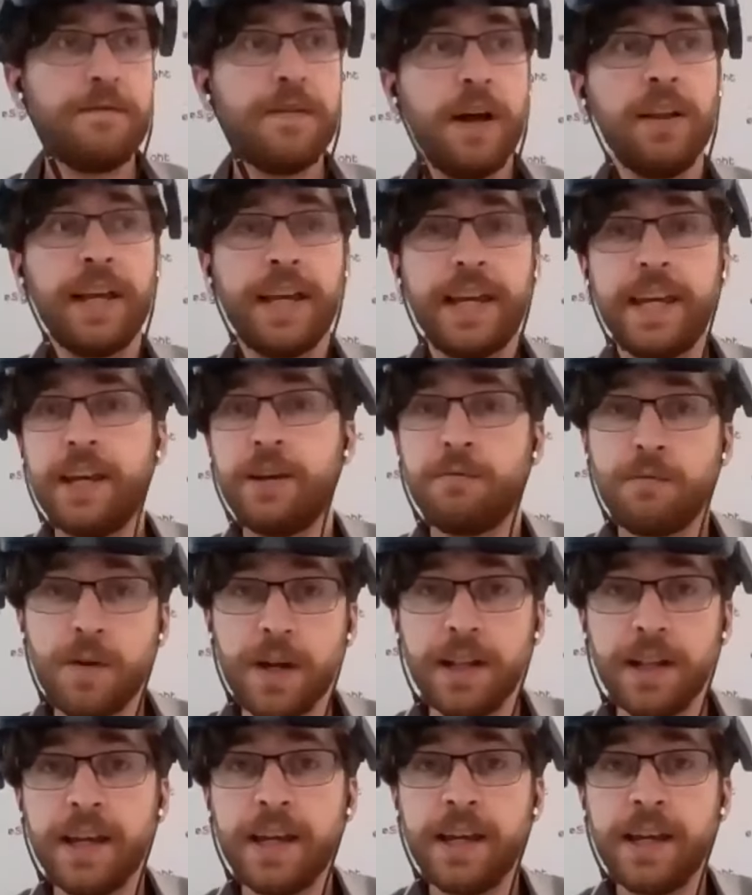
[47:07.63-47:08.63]
felt like he could
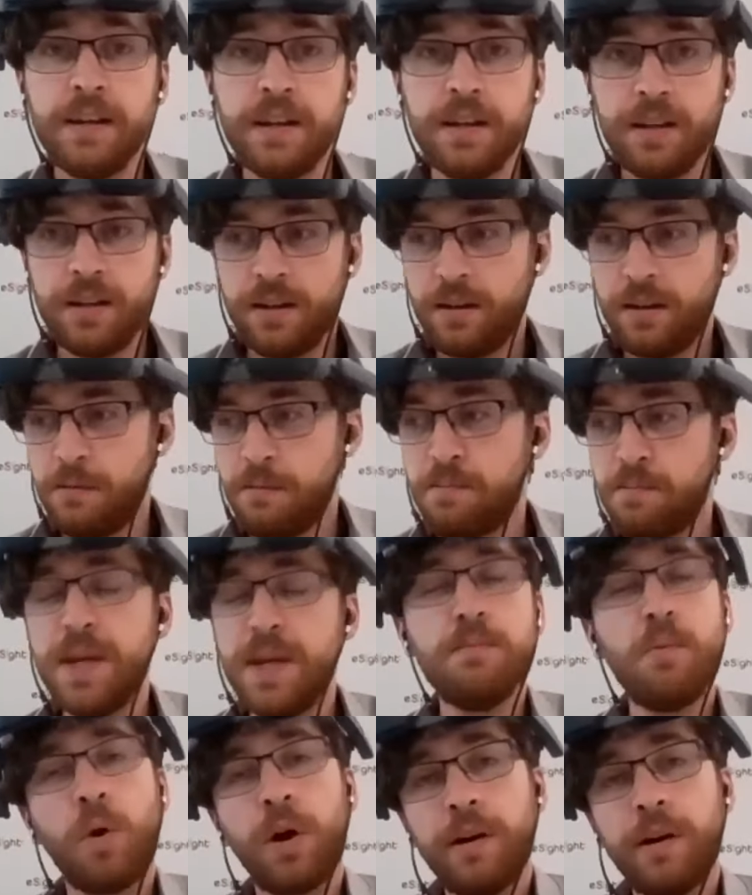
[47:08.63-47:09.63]
really
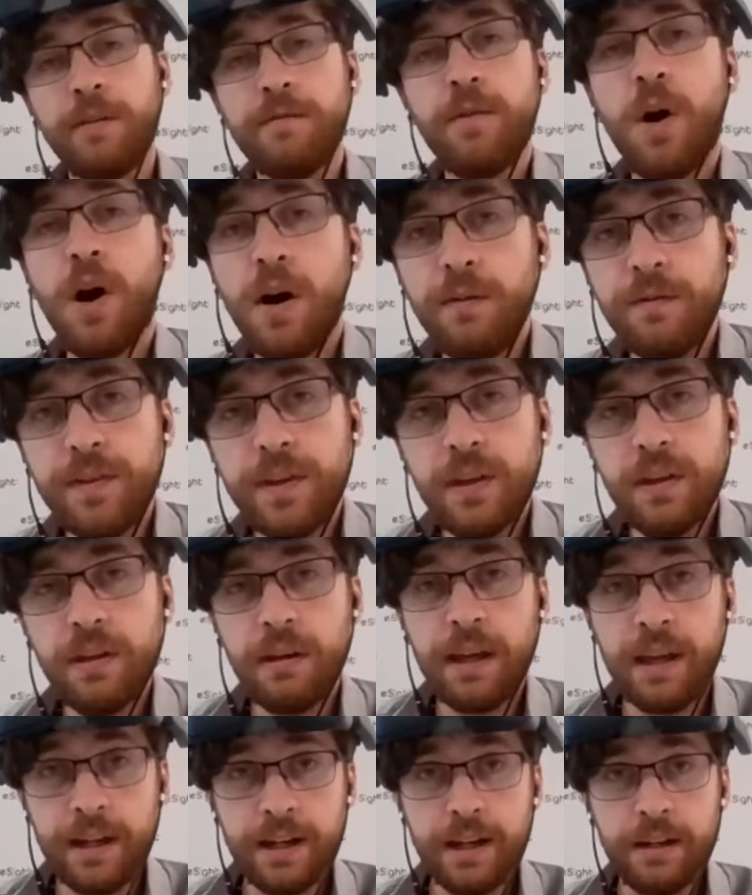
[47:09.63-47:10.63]
be more involved
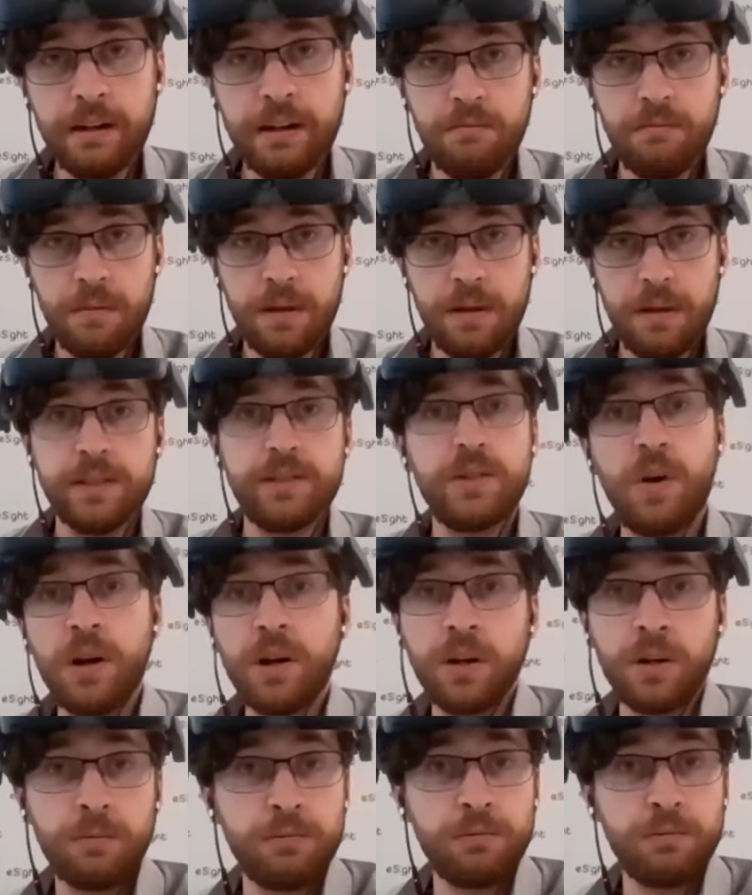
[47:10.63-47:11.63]
in his
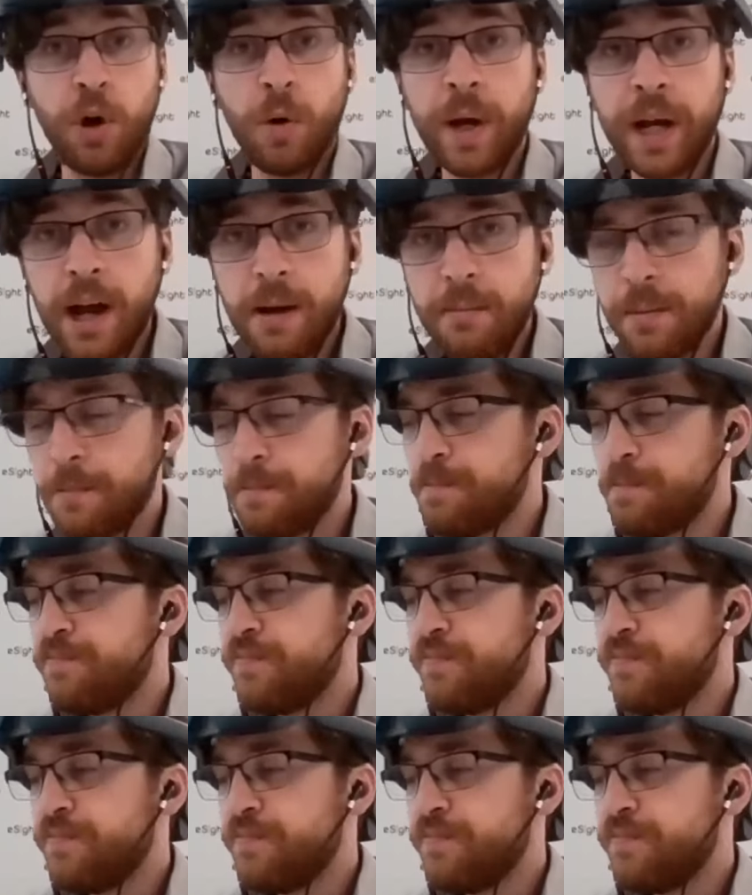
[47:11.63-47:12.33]
daughter growing up.